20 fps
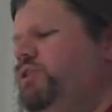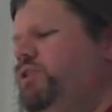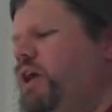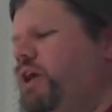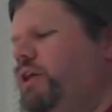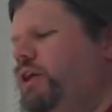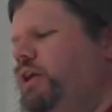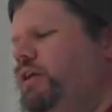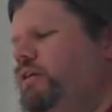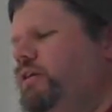
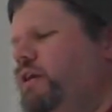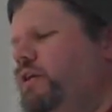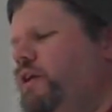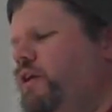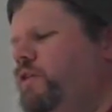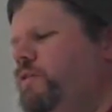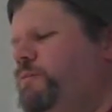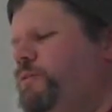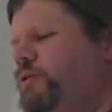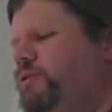telling
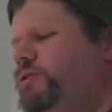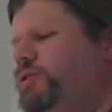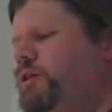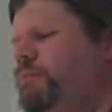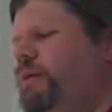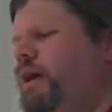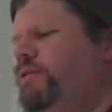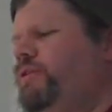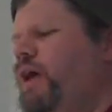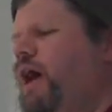another person
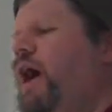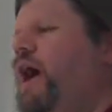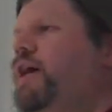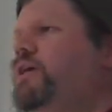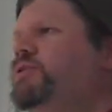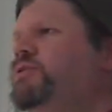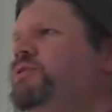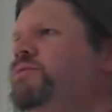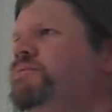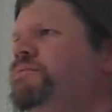about the
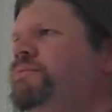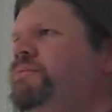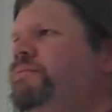ox.